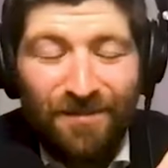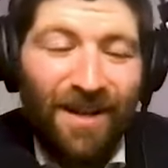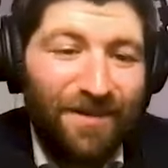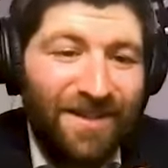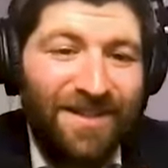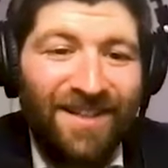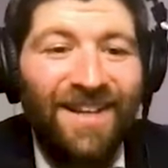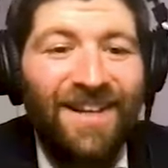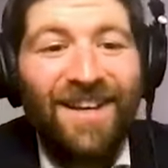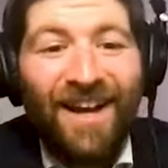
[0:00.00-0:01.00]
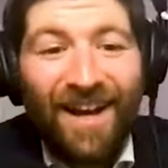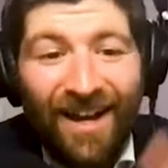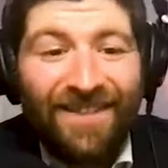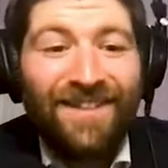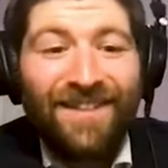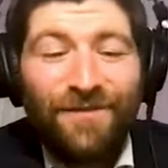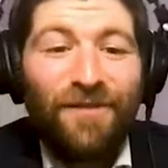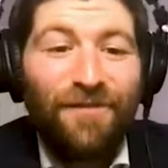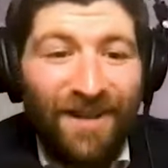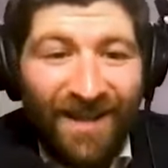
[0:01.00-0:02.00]
I mean, obviously, ideally, if
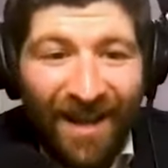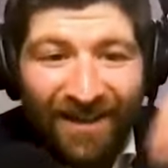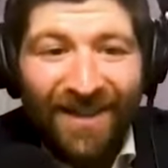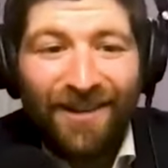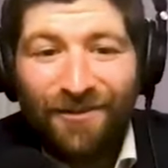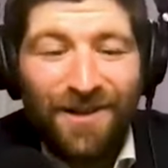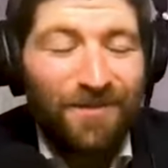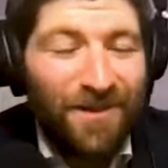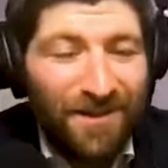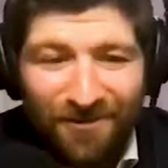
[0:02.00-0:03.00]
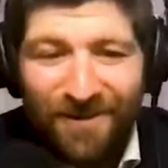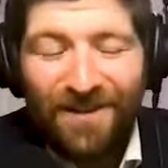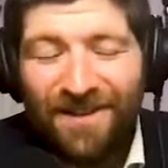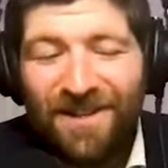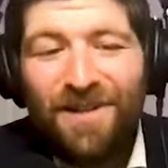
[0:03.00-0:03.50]
they've already had that great experience, great.